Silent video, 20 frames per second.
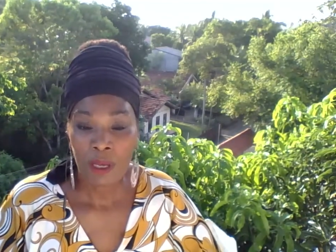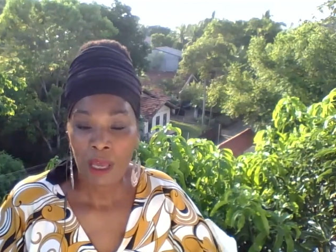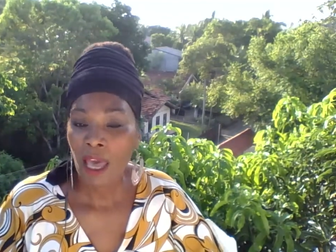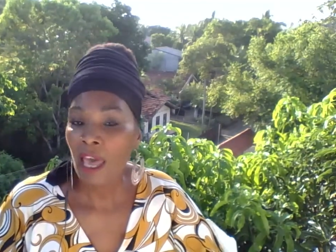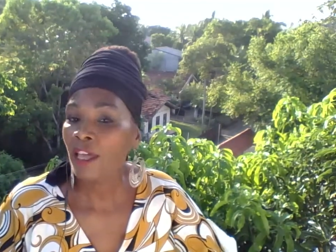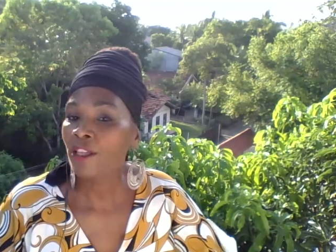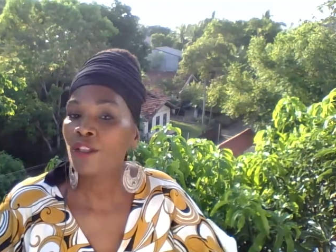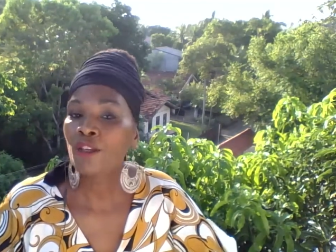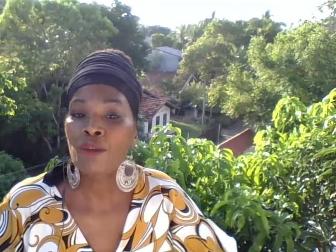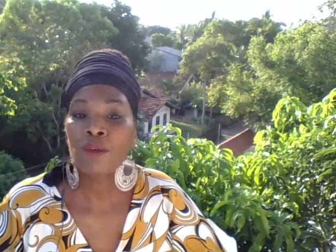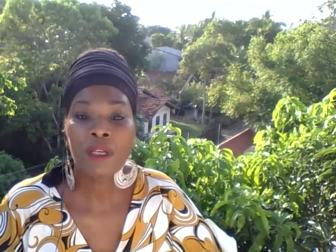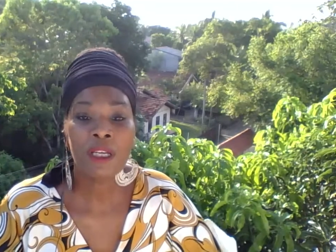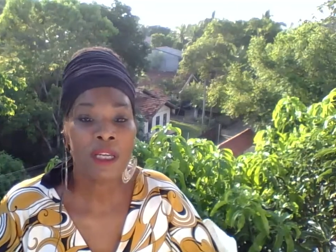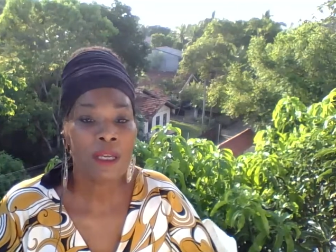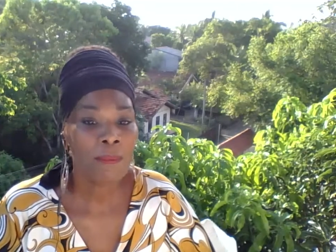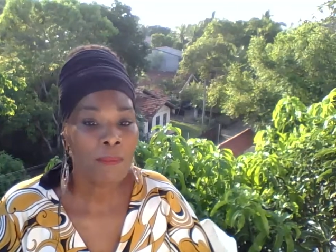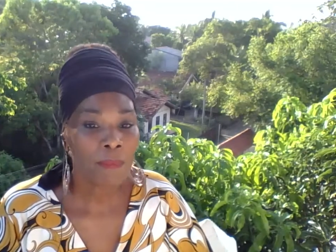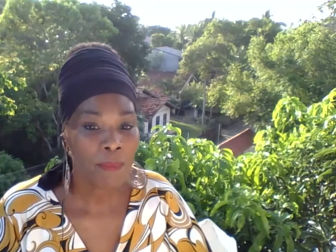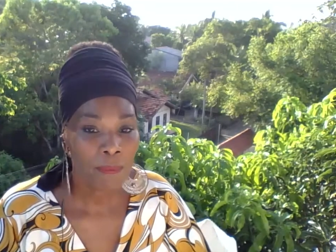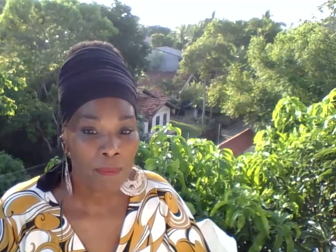and you
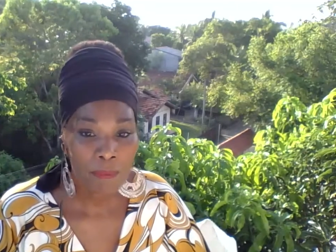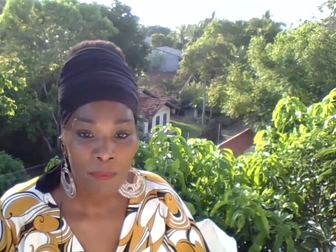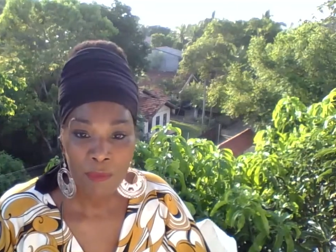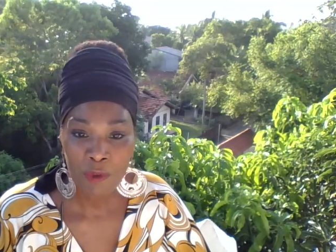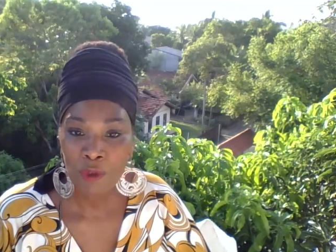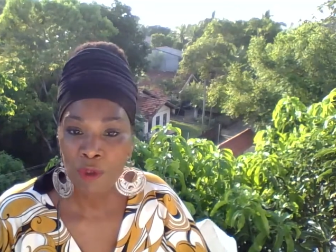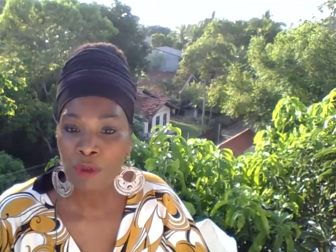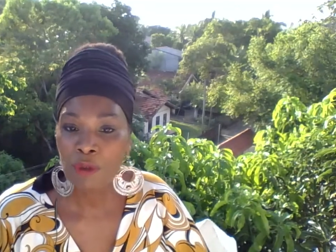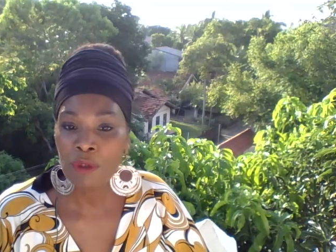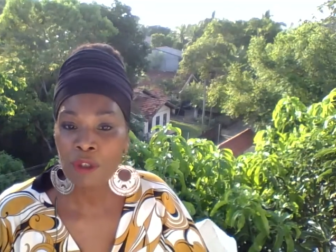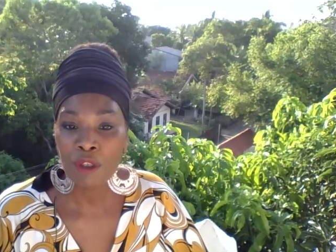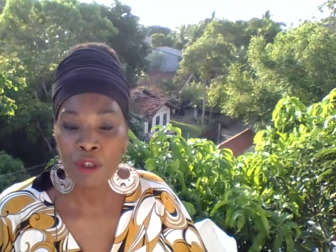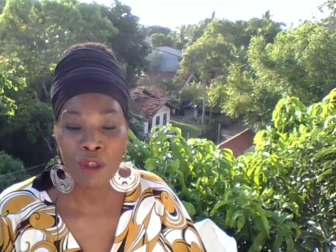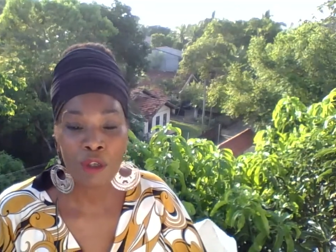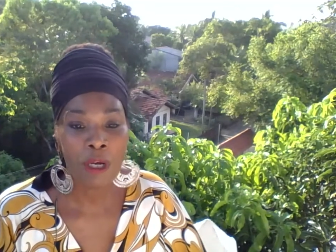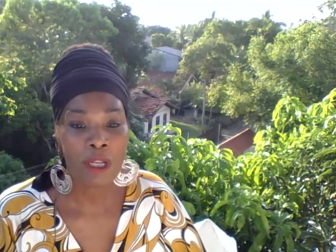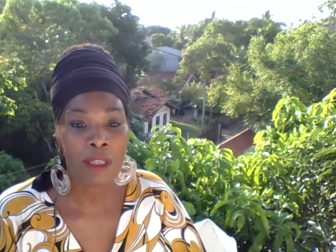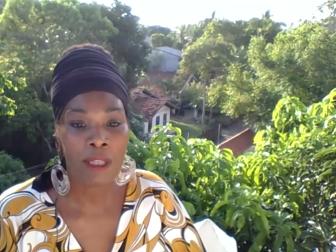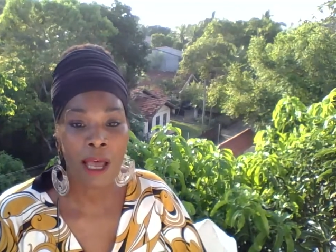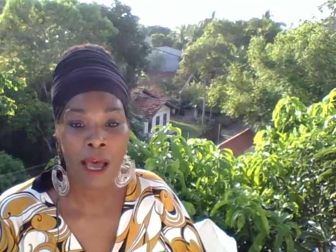keep, you, you
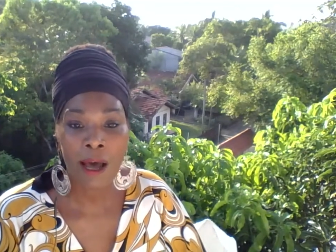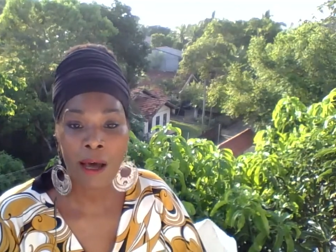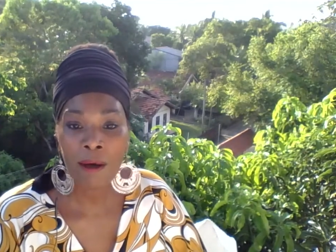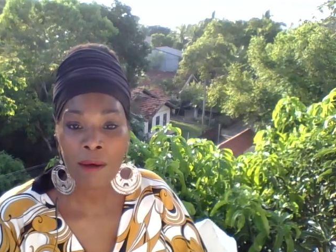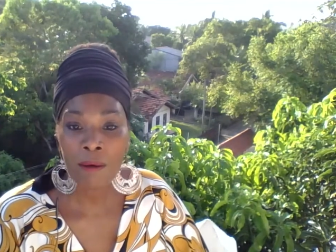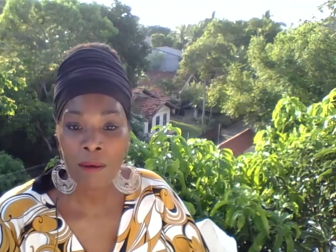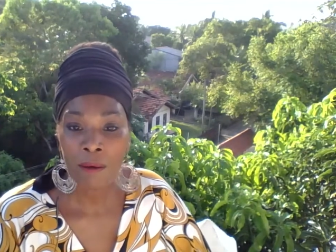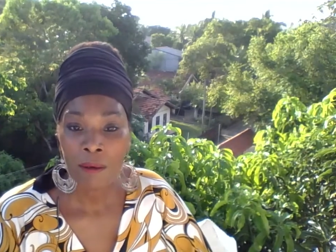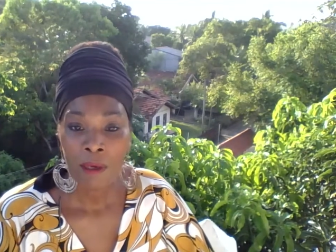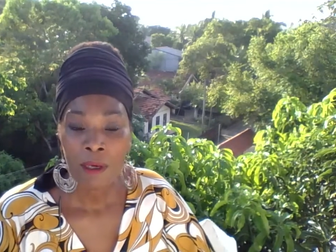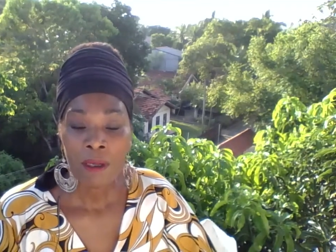allow